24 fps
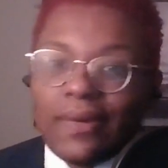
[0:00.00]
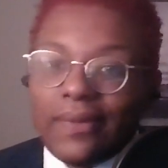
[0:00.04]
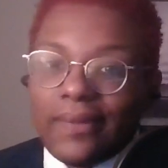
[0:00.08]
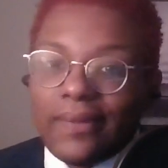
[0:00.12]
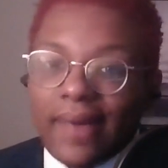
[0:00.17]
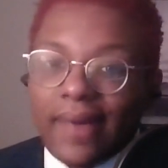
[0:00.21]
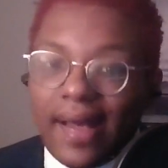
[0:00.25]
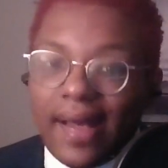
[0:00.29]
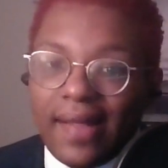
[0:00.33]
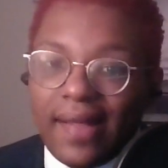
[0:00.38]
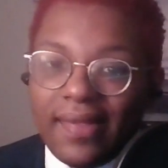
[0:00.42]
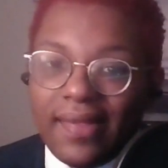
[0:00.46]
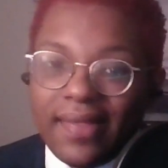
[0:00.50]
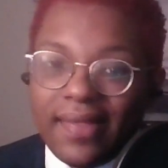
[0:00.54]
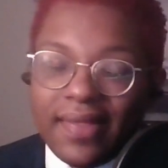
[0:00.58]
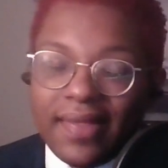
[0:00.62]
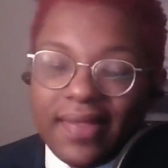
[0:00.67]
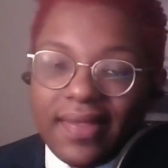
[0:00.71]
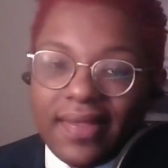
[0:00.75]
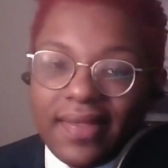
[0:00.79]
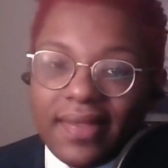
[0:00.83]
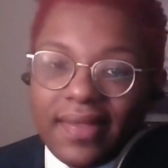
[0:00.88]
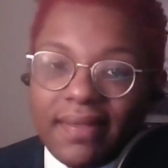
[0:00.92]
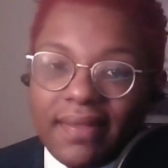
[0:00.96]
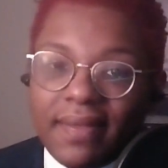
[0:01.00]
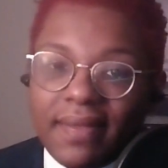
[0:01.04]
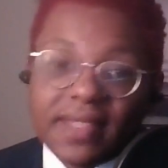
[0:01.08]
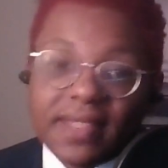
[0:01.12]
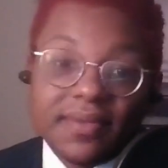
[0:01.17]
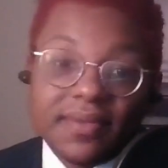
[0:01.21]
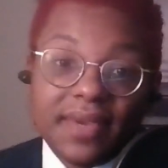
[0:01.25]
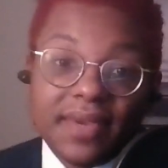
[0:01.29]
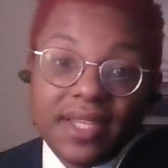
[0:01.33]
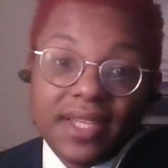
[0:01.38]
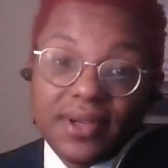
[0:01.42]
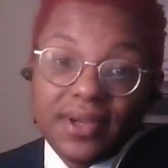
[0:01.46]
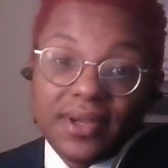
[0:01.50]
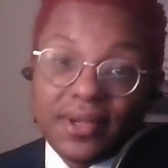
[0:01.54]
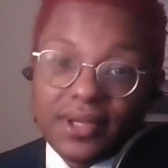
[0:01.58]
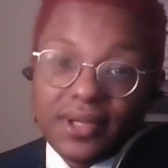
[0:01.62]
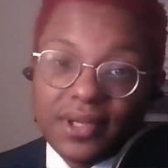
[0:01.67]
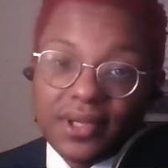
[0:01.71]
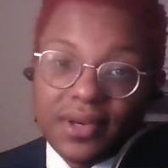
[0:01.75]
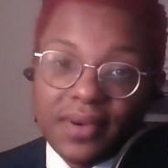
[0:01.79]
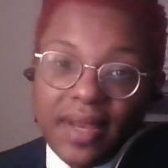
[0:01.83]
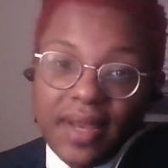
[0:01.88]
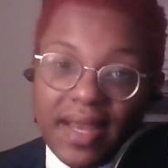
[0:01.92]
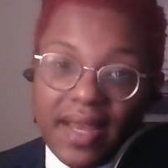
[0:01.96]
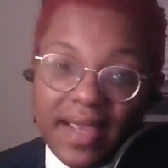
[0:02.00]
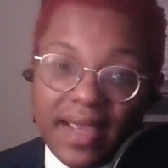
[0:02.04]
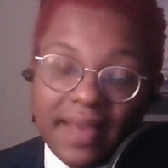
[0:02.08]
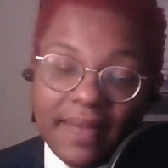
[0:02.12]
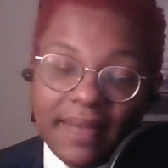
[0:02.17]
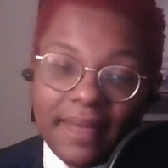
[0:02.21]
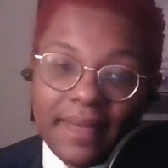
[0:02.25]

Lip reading: Well, based on what I told you already,